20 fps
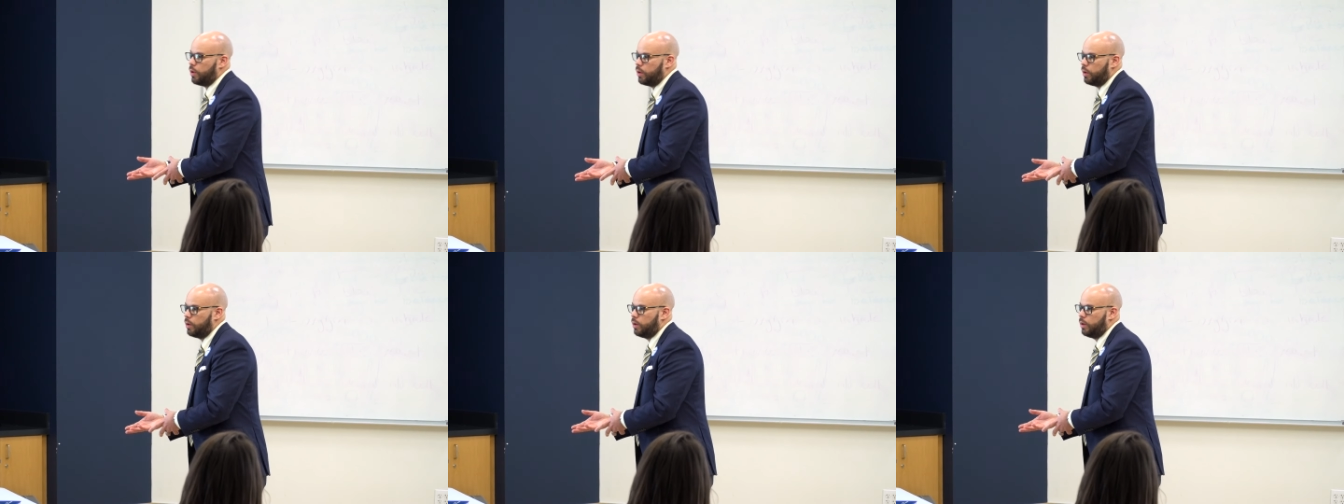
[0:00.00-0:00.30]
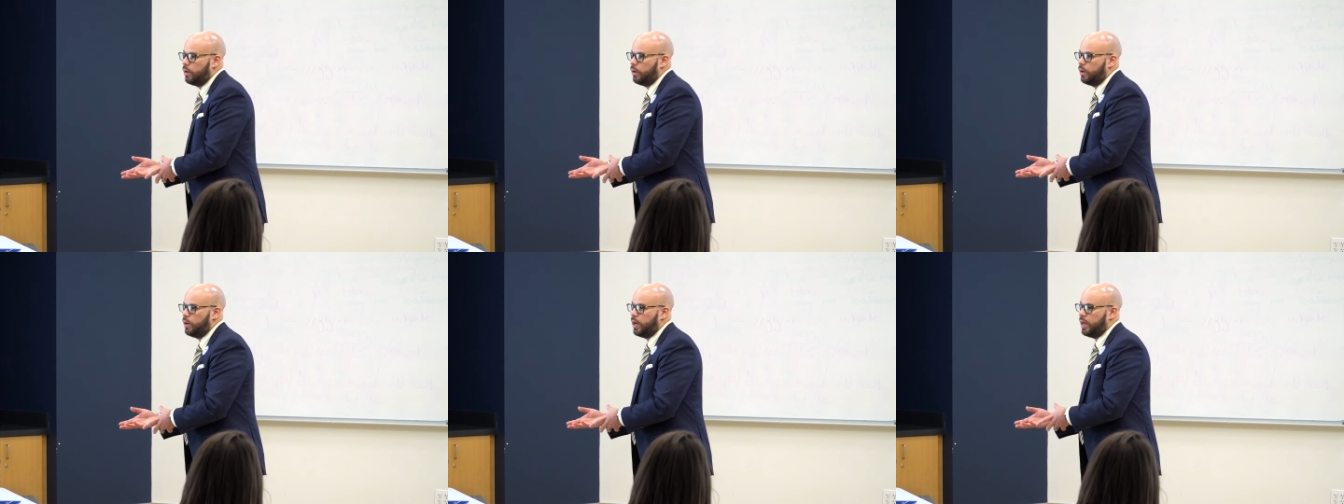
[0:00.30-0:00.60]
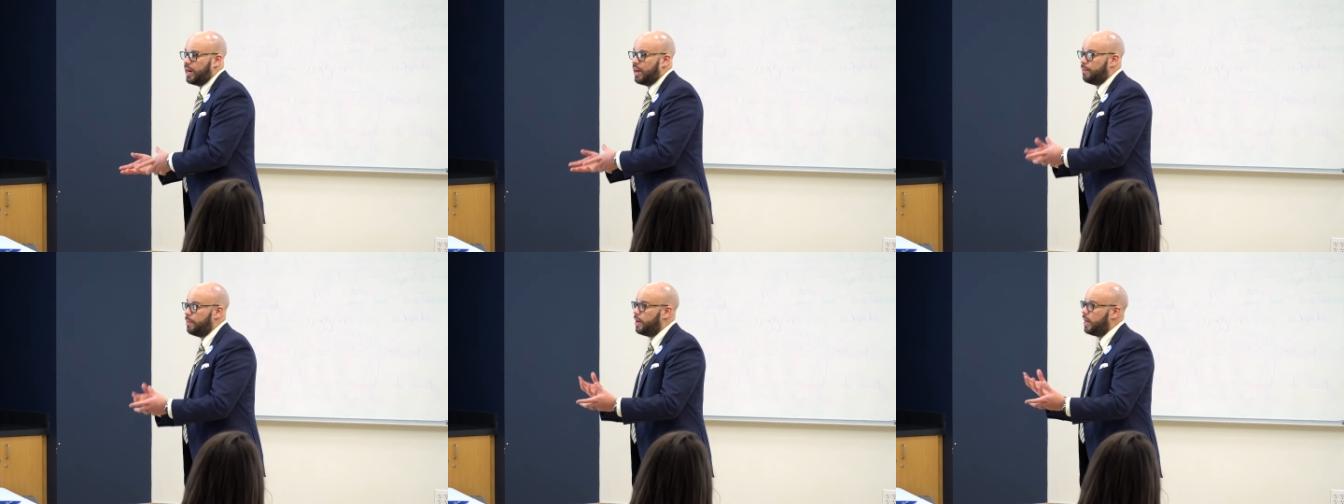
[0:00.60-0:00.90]

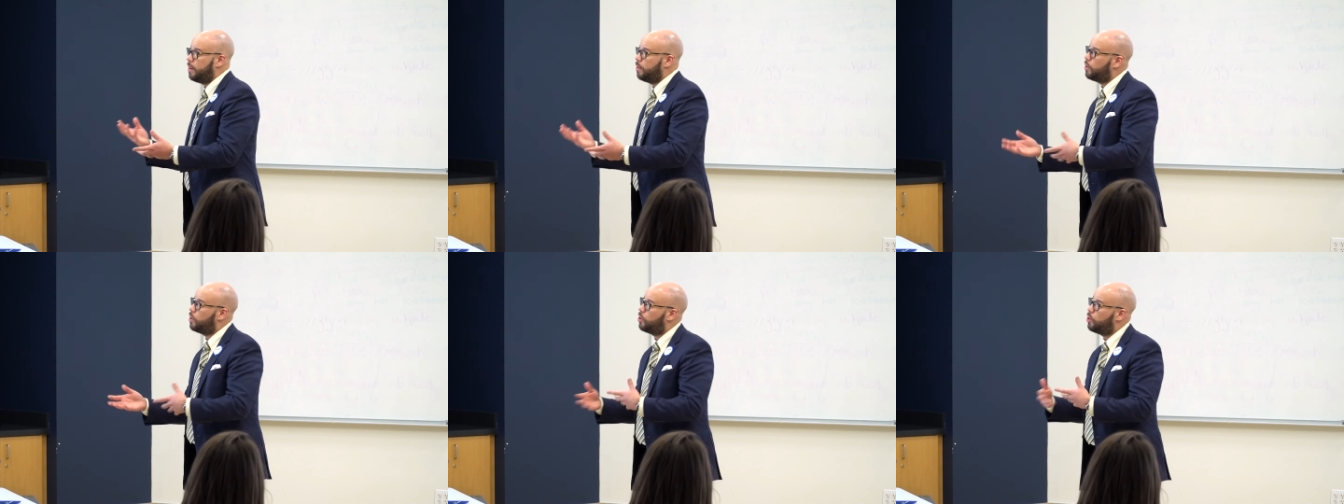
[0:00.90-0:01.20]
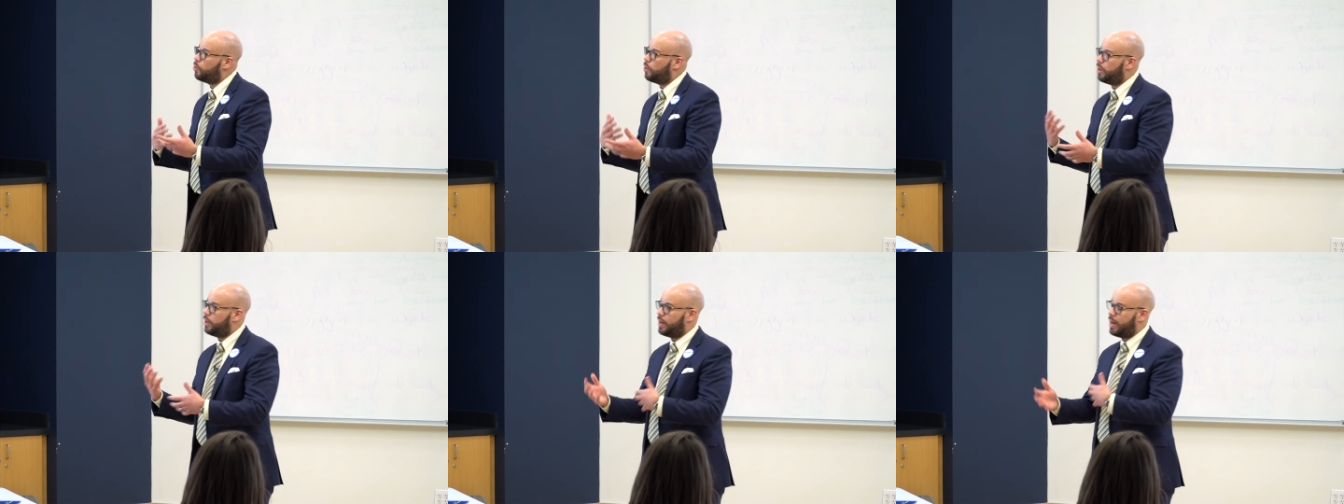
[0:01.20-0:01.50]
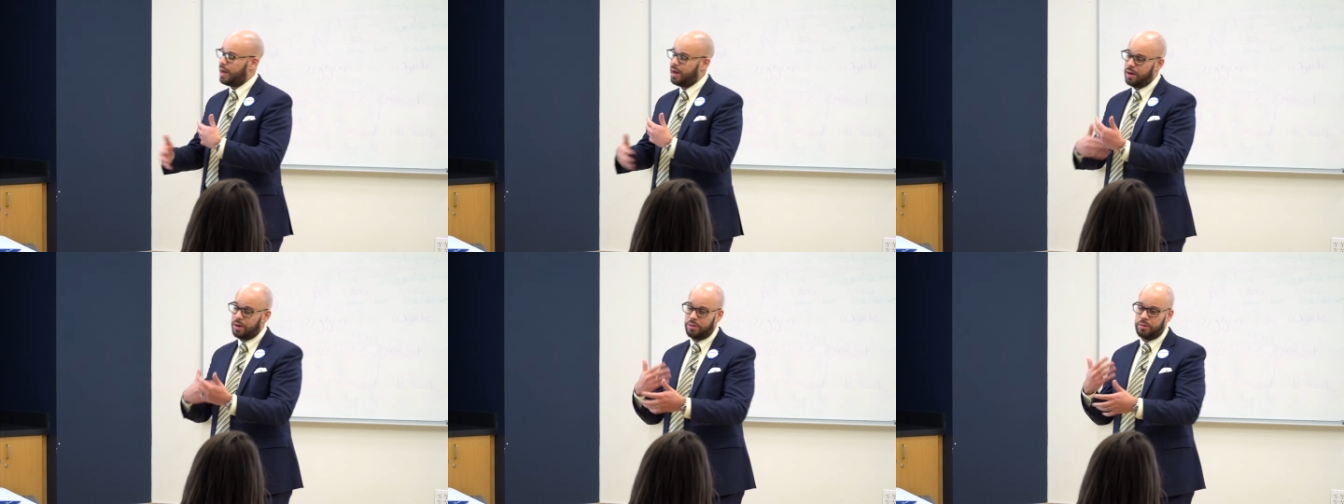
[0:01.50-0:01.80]
And I've been able to do it
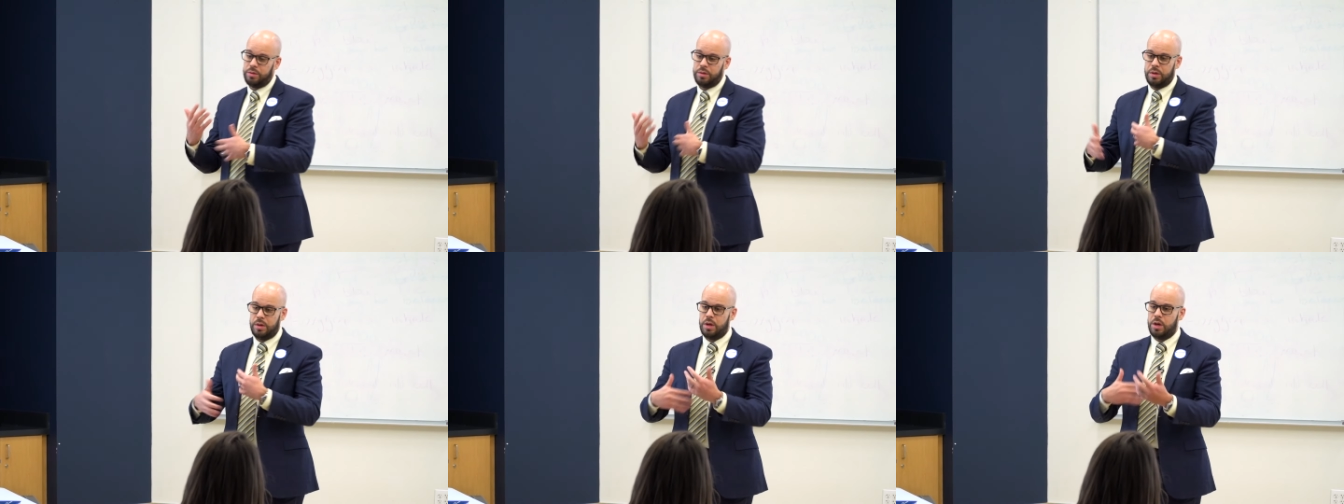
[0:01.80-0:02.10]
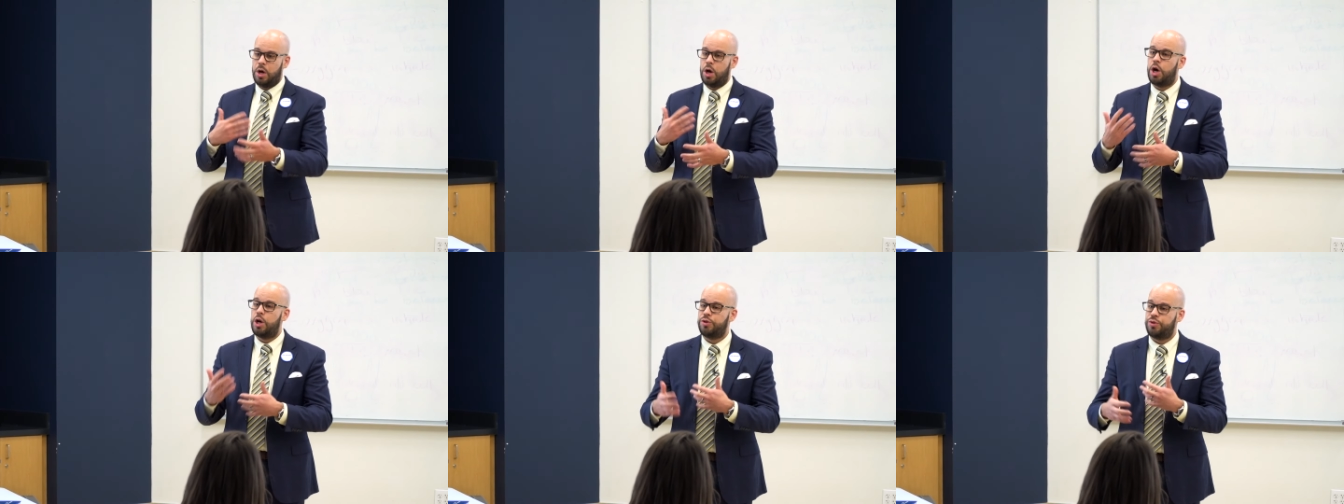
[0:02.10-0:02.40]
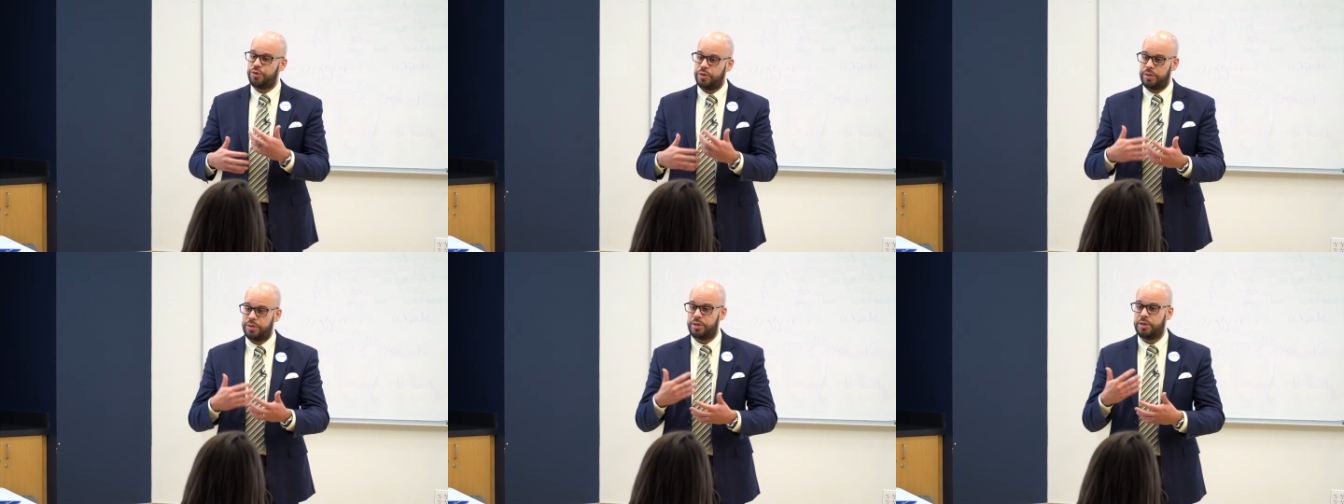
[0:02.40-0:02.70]
now
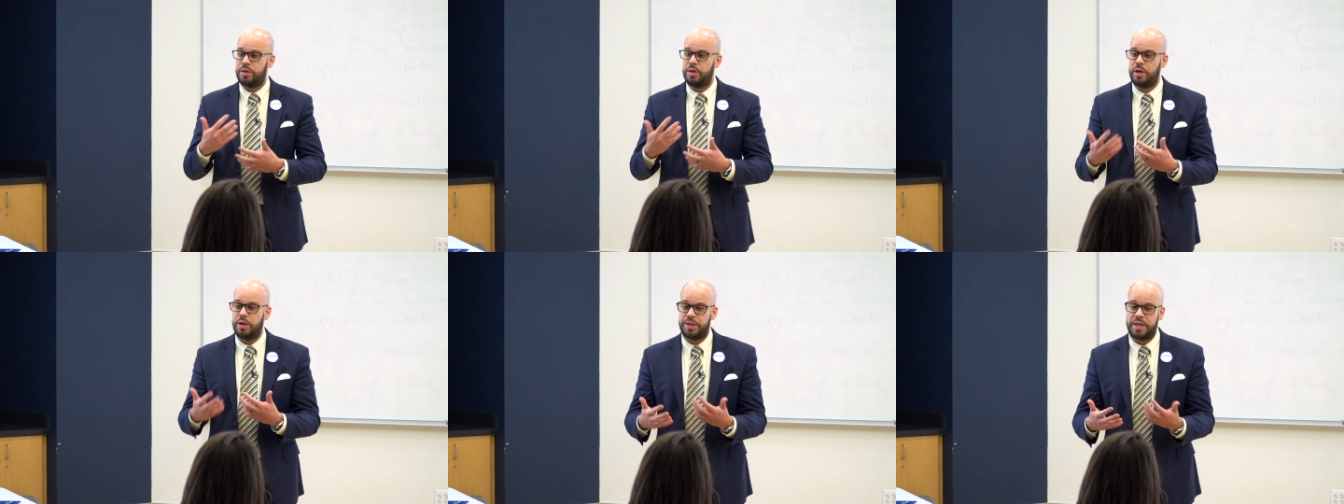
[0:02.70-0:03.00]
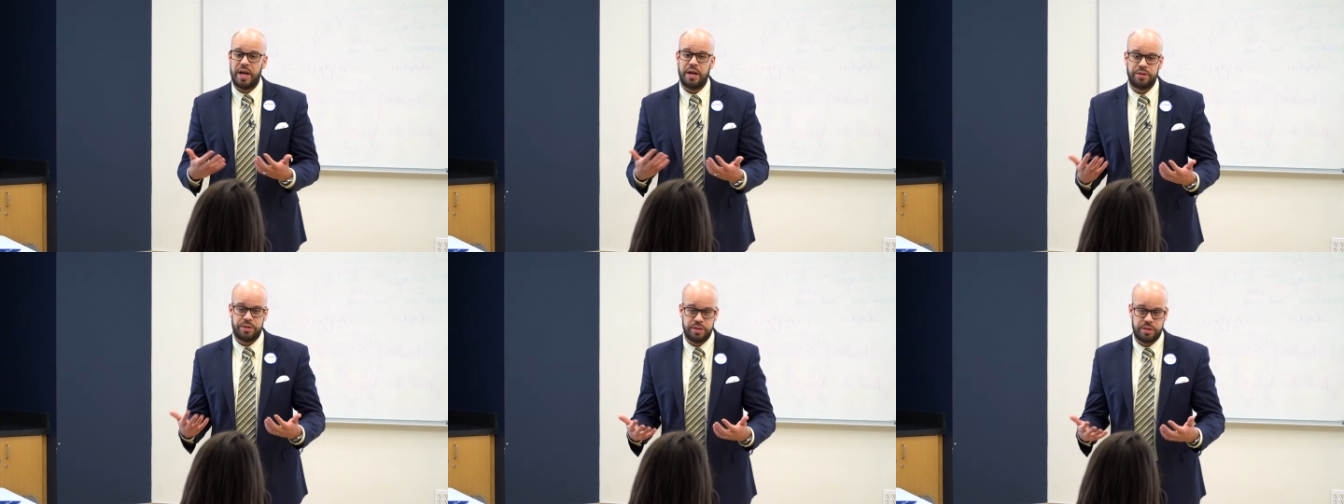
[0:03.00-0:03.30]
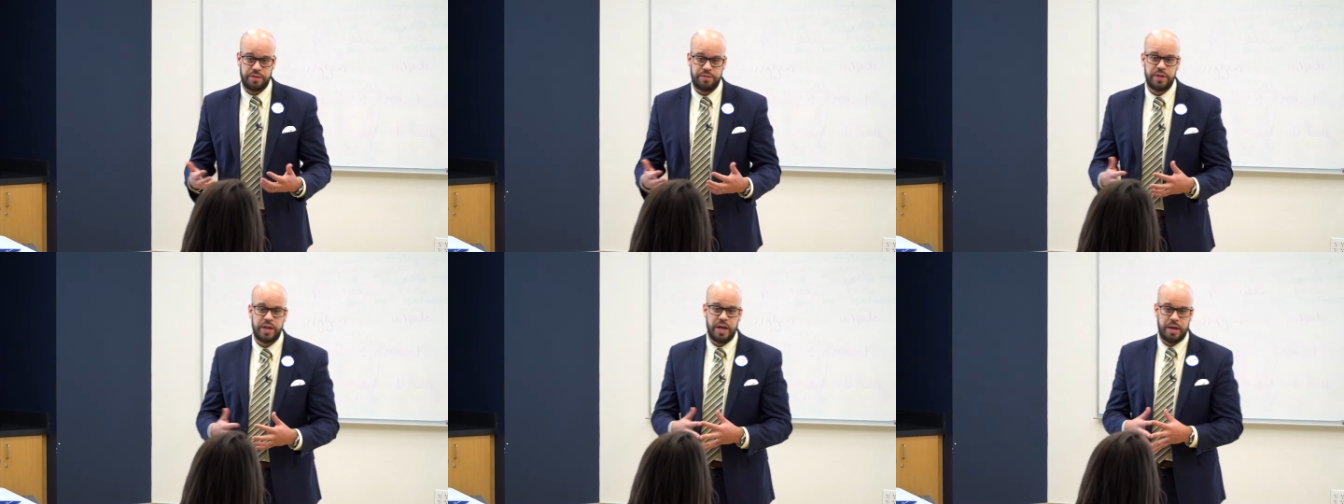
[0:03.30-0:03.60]
hundreds of thousands
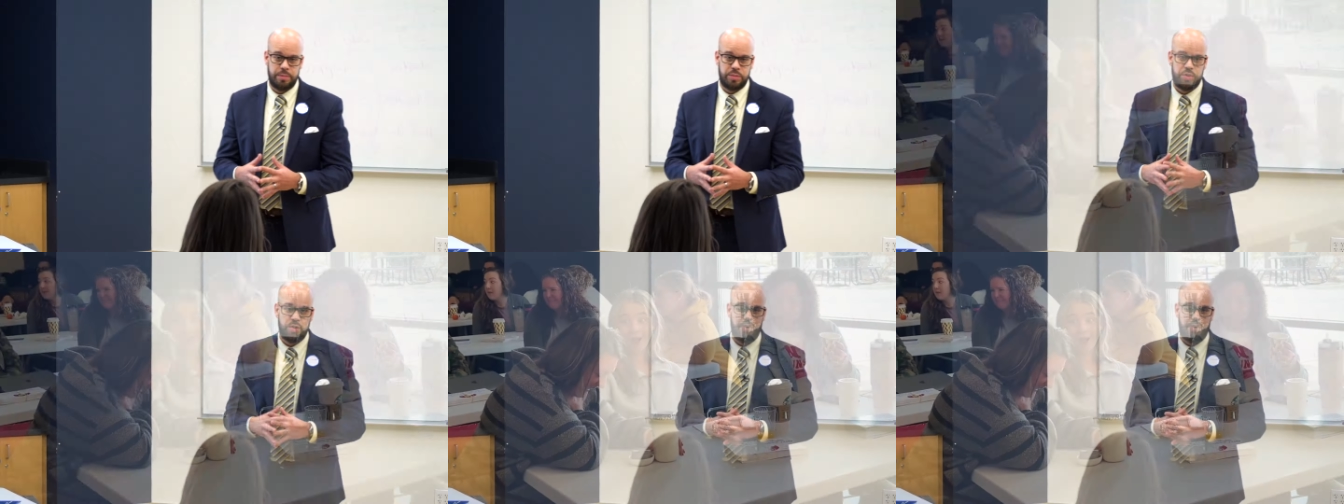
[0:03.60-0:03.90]
of times